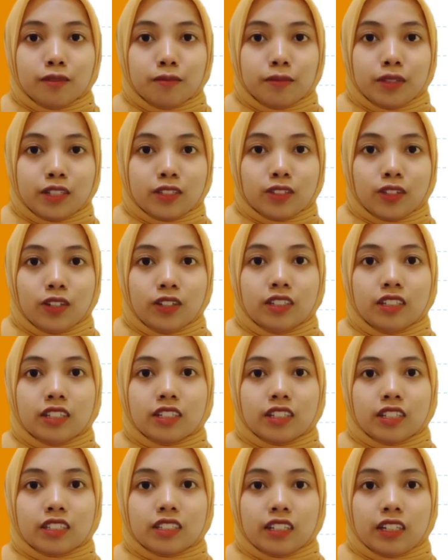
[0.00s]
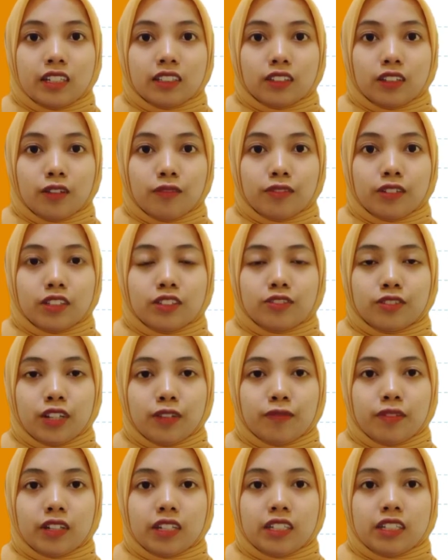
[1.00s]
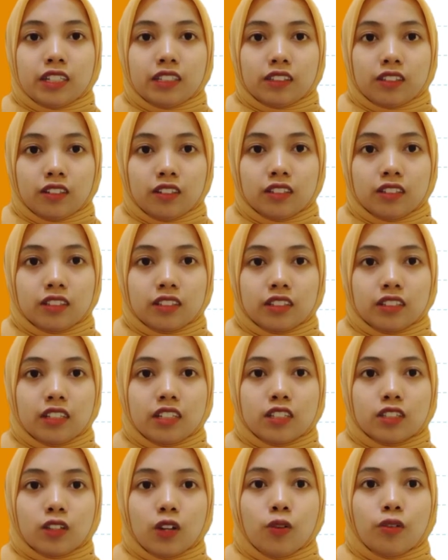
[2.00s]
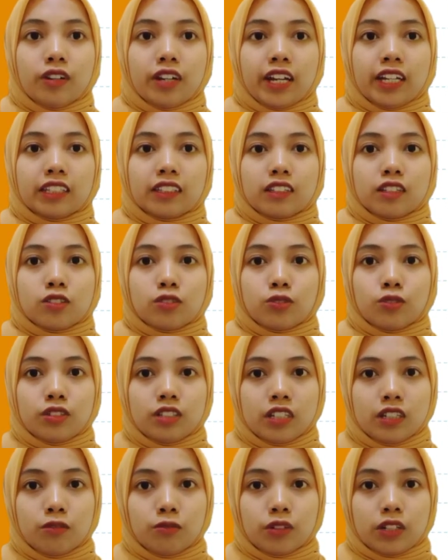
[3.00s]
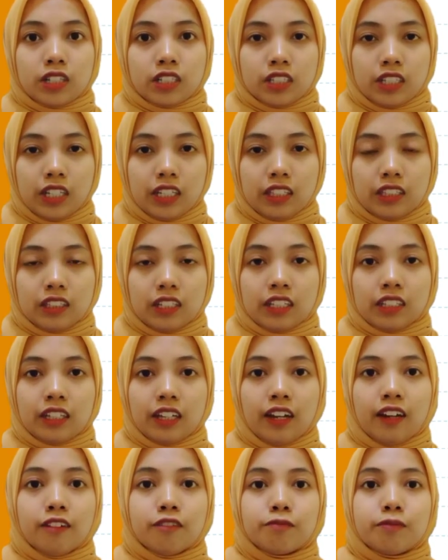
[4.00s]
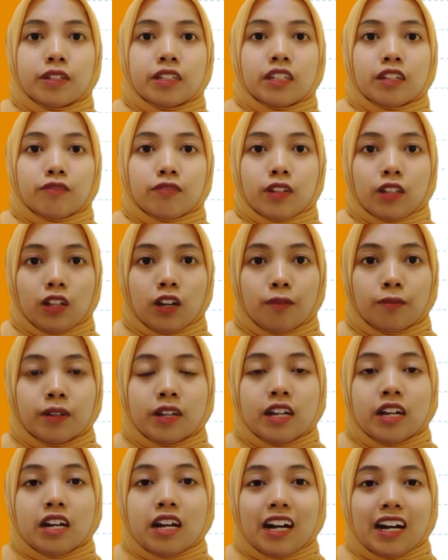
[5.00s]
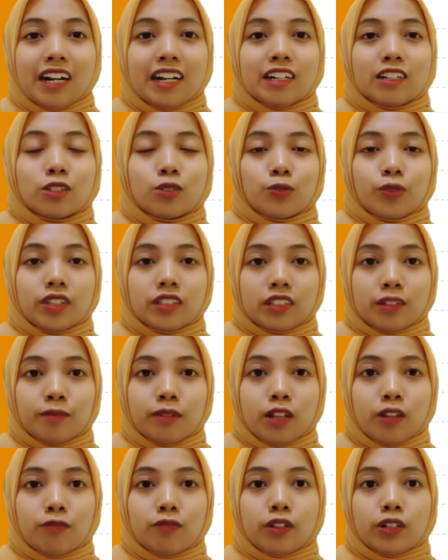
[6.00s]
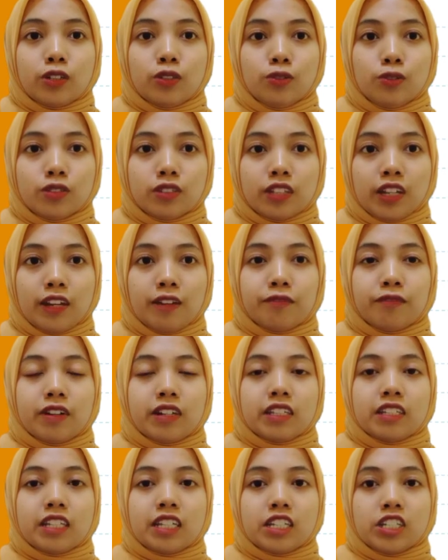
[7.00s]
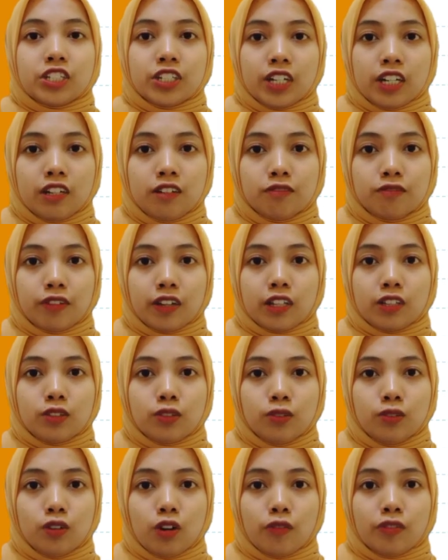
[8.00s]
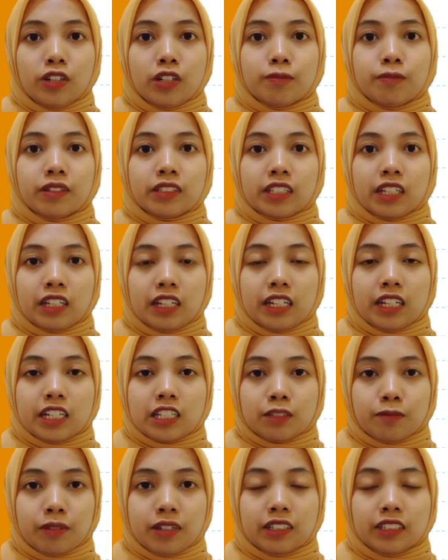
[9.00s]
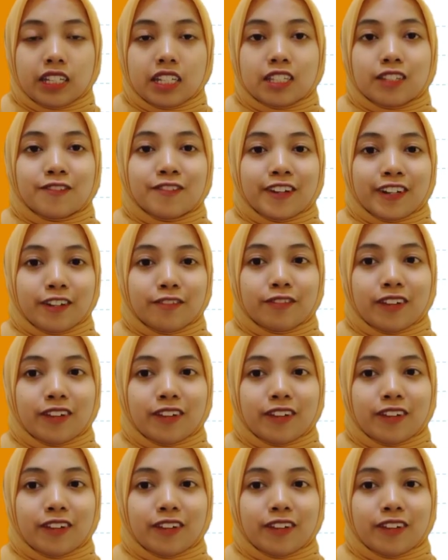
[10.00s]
Based on the result of the three validators, they show that the student worksheet that have been developed are suitable for use, and validation value of the material expert is very